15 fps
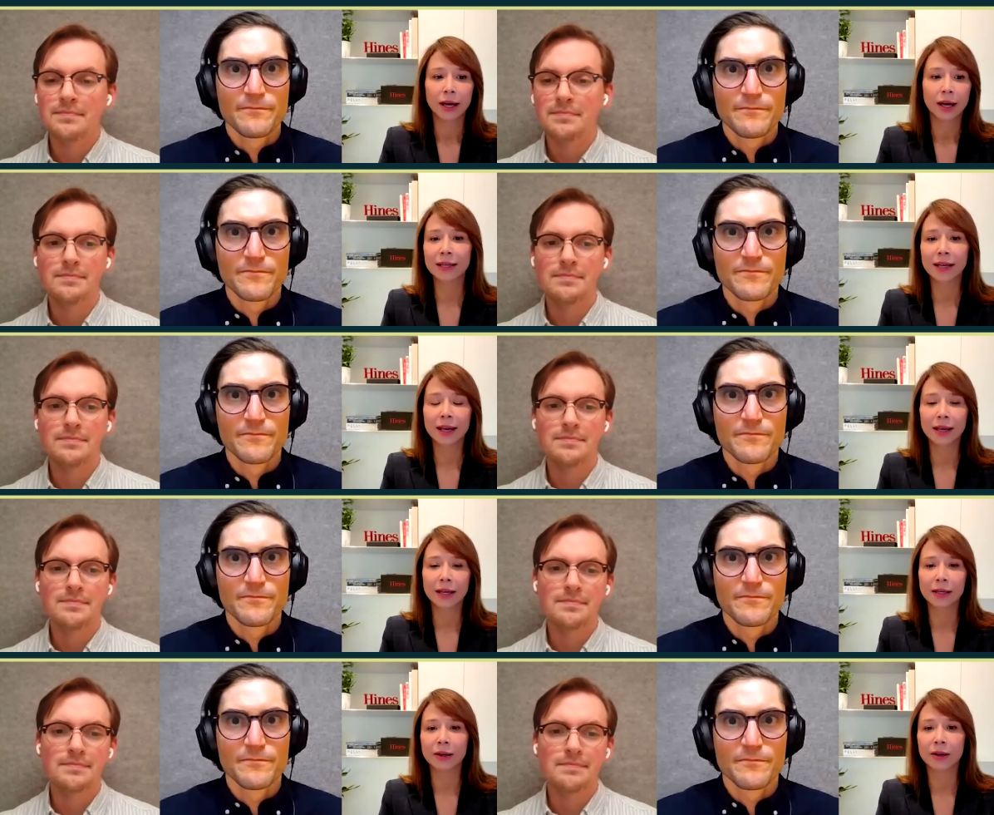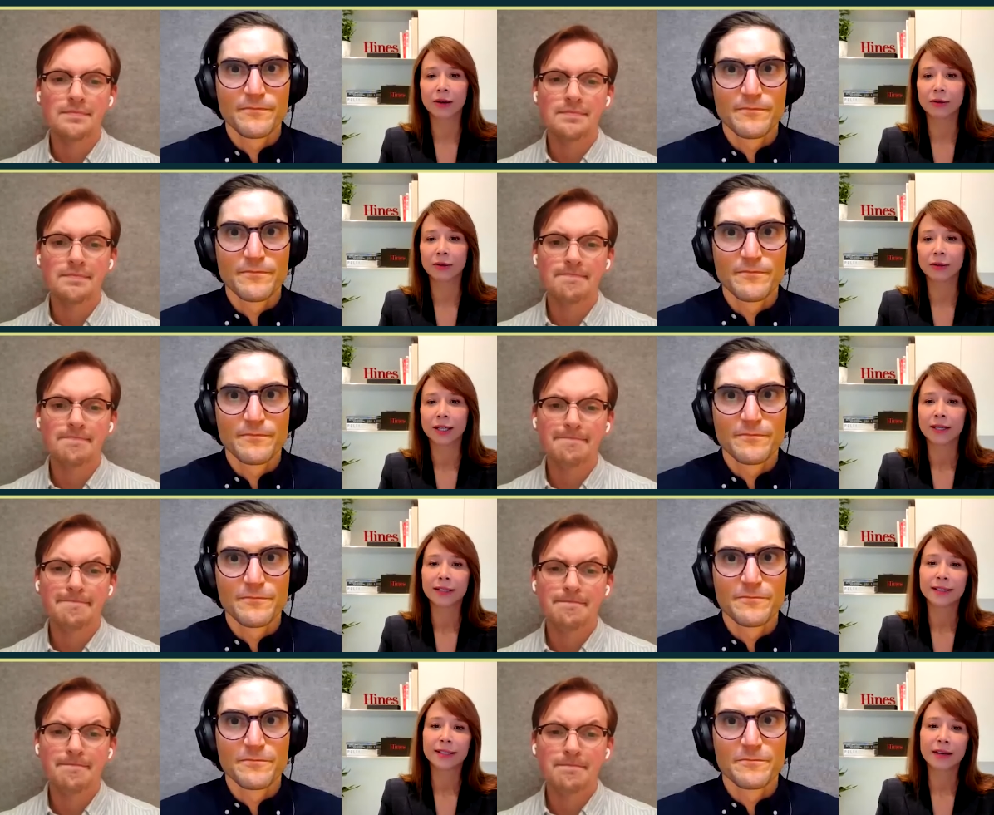Speaker 1: San Diego,
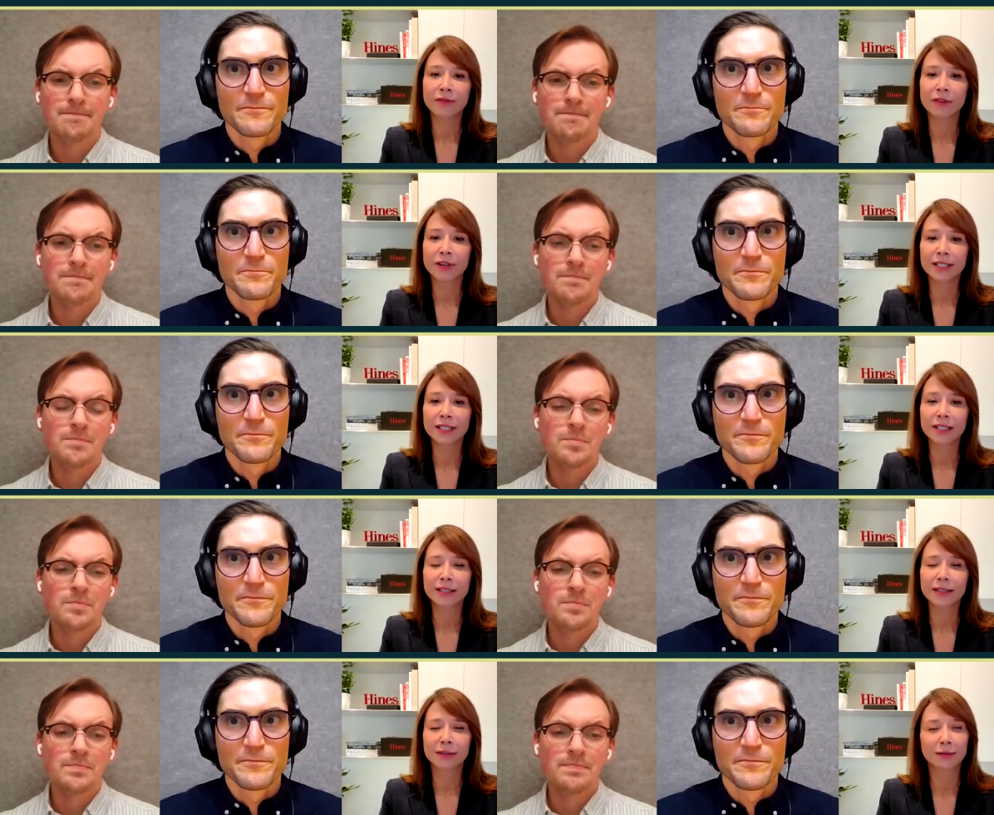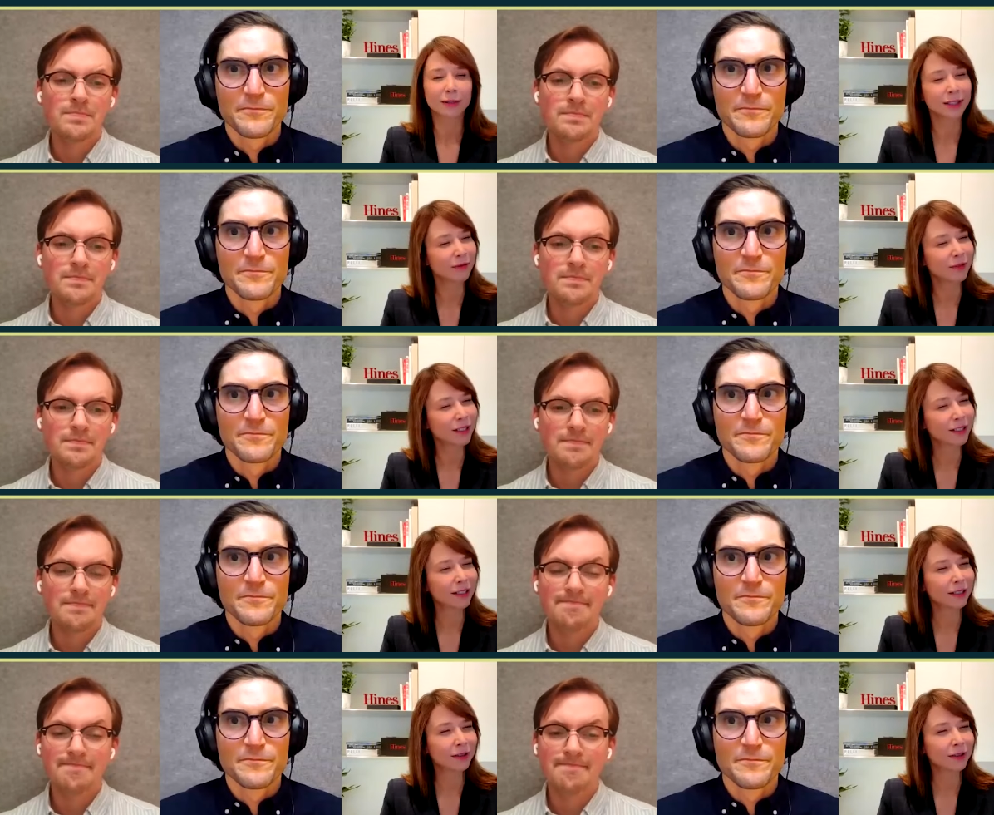San Francisco. San
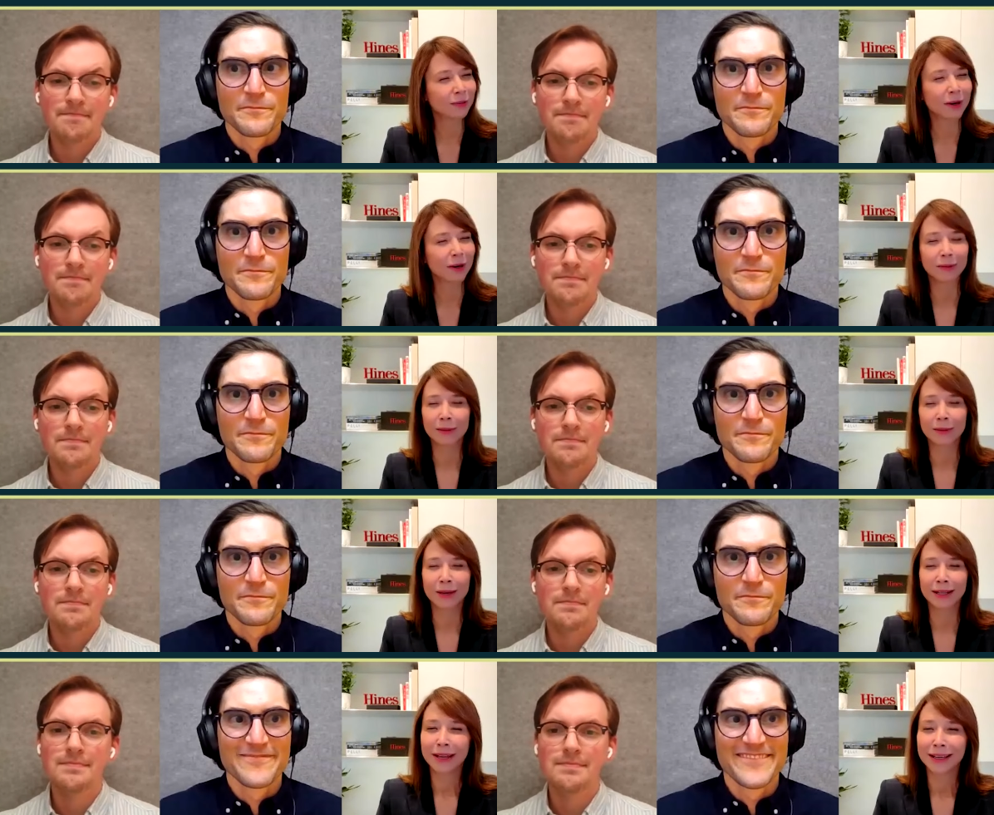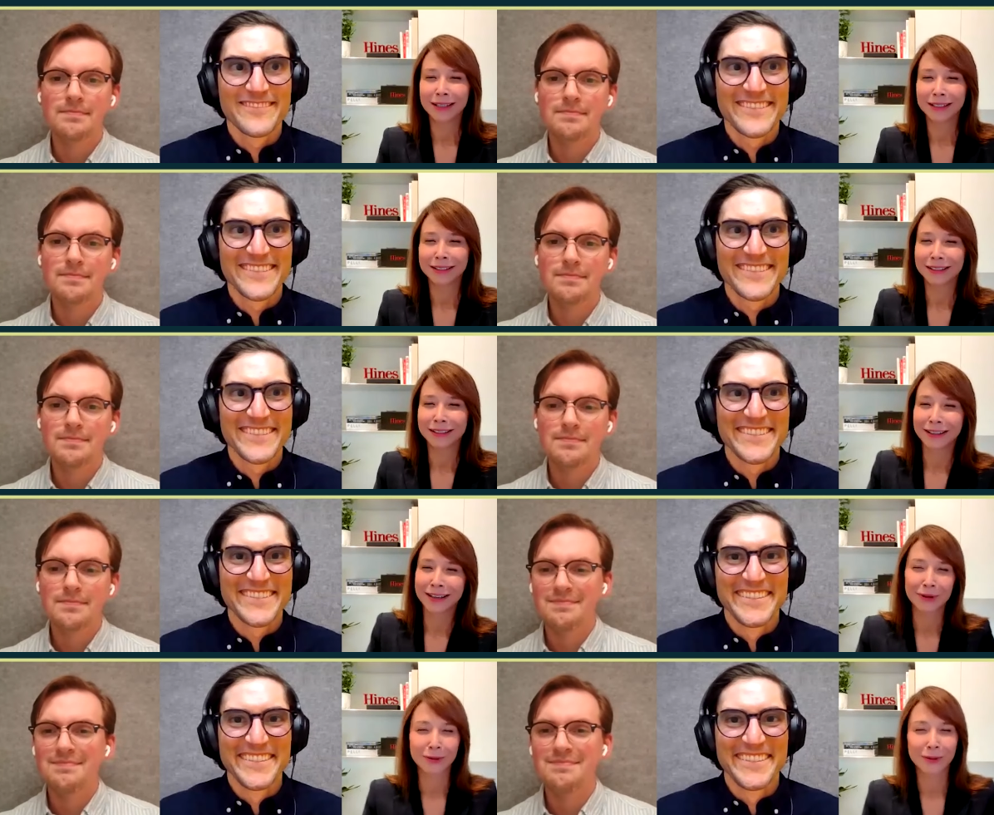Francisco is probably a bad
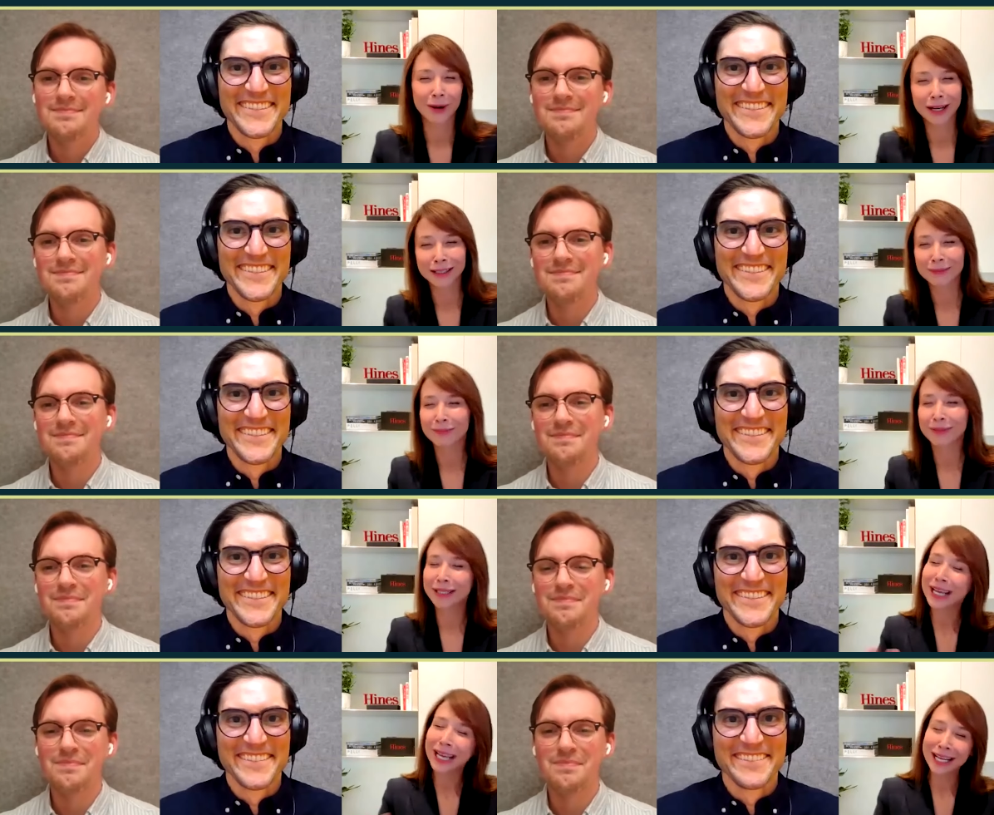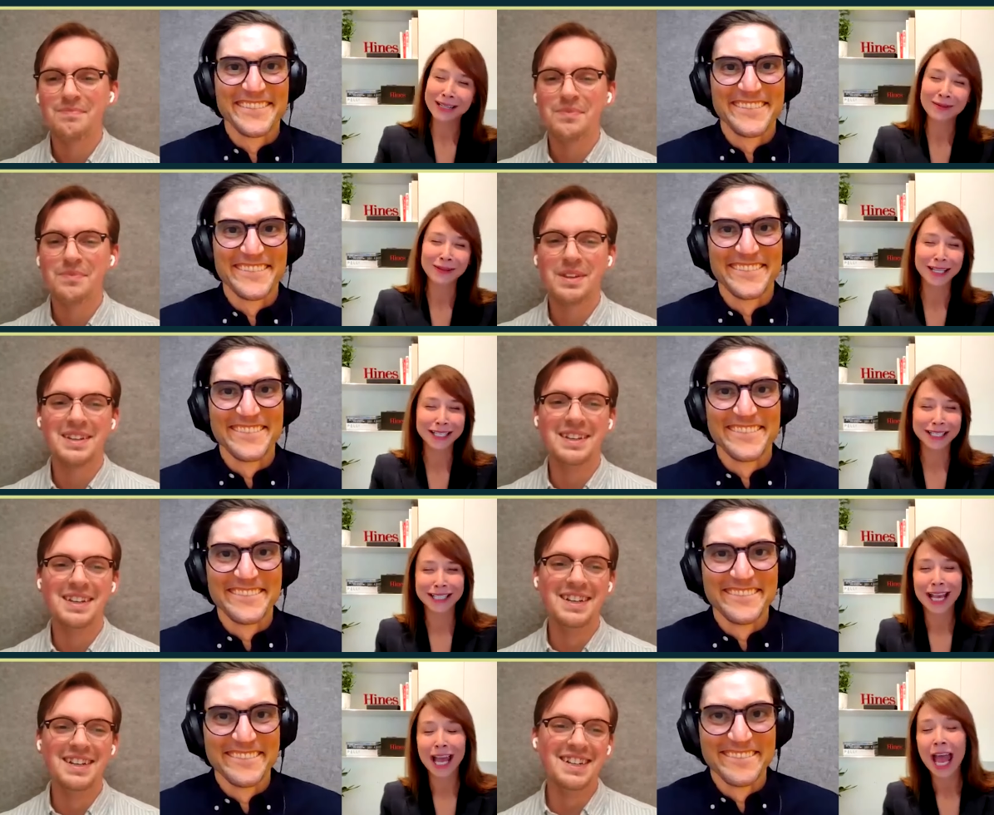example, right? But
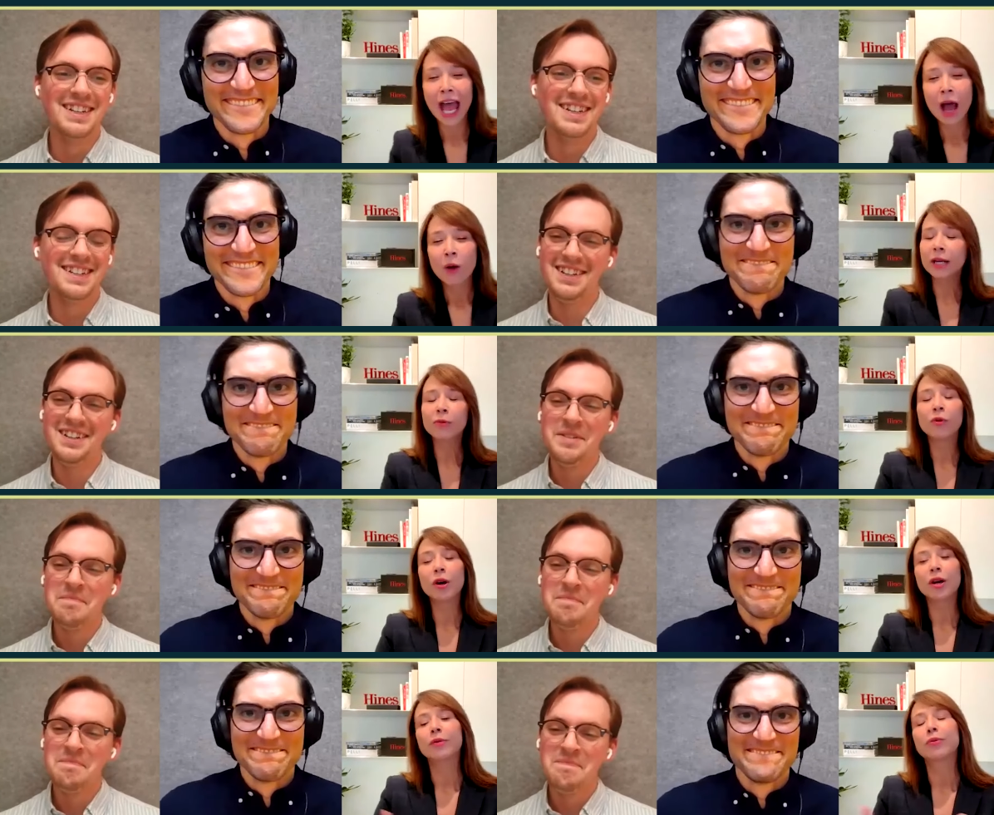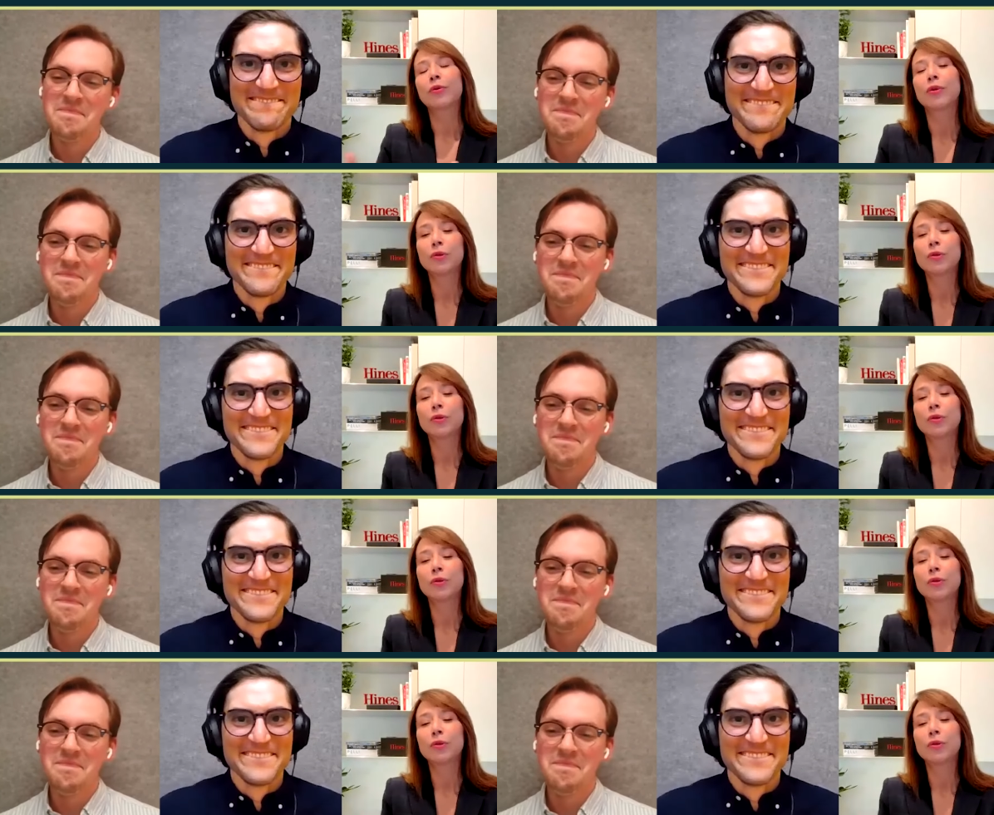anyways, we can work